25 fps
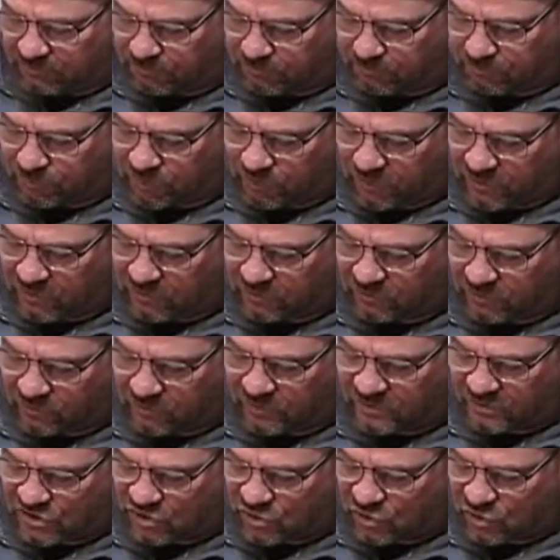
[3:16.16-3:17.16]
put it through
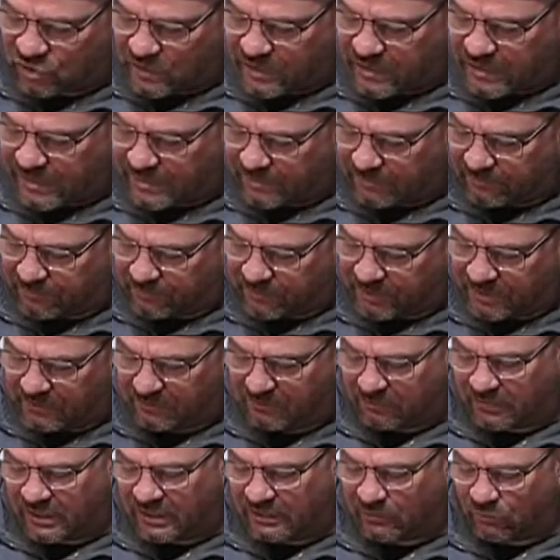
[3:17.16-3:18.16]
a strap,
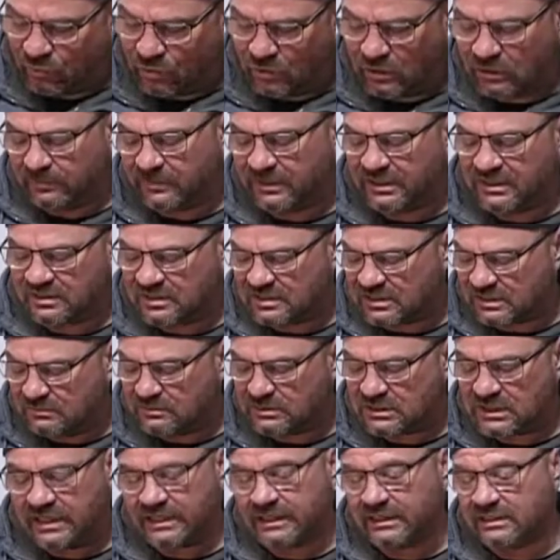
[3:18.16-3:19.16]
it might work, but it
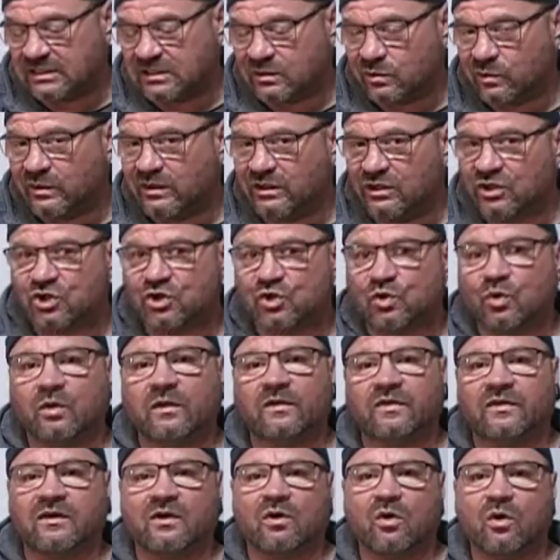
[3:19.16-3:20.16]
seems like it's going to
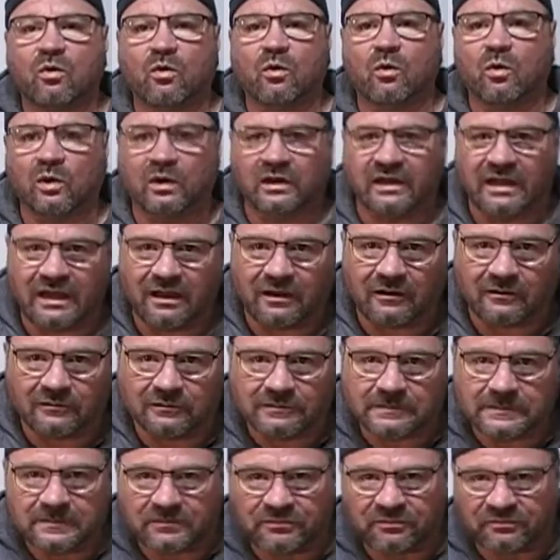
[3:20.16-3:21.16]
short the cord out.